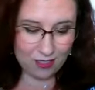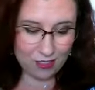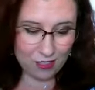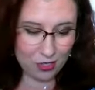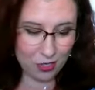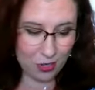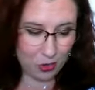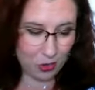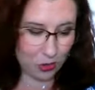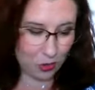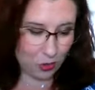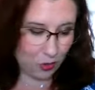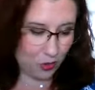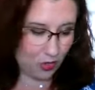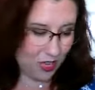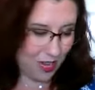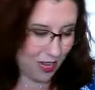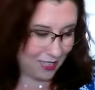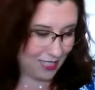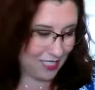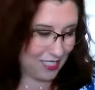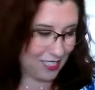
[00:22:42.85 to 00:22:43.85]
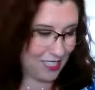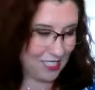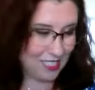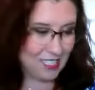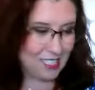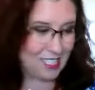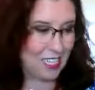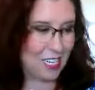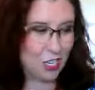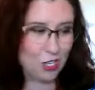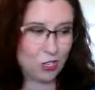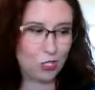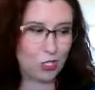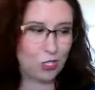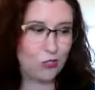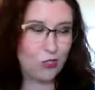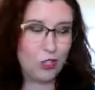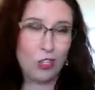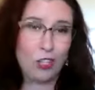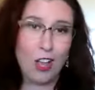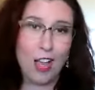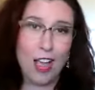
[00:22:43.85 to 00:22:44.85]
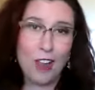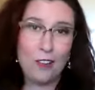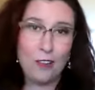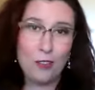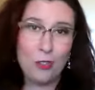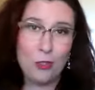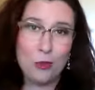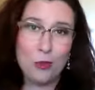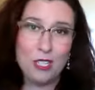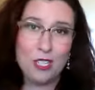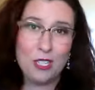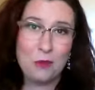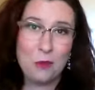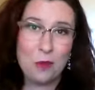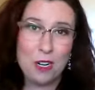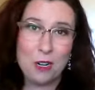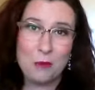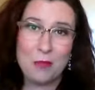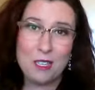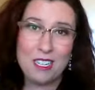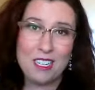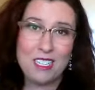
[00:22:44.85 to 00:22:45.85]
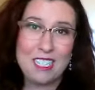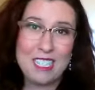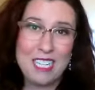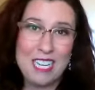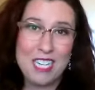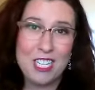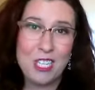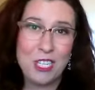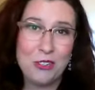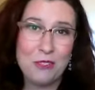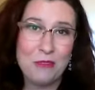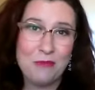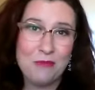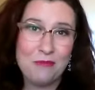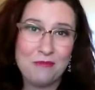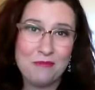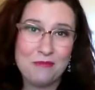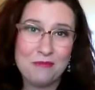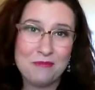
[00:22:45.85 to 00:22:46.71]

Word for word: to the next 60 years of your life using what I'm going to teach you,